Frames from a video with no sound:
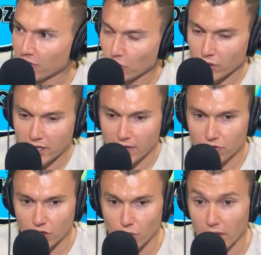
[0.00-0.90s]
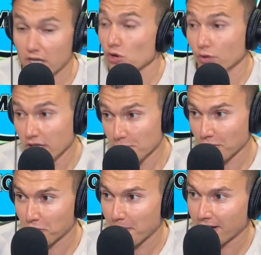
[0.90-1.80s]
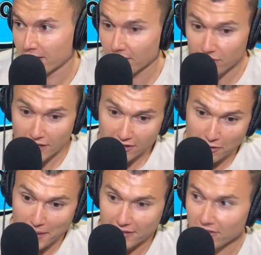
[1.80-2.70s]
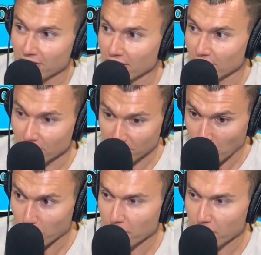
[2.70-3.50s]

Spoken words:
So it gives you a unique perspective to make decisions going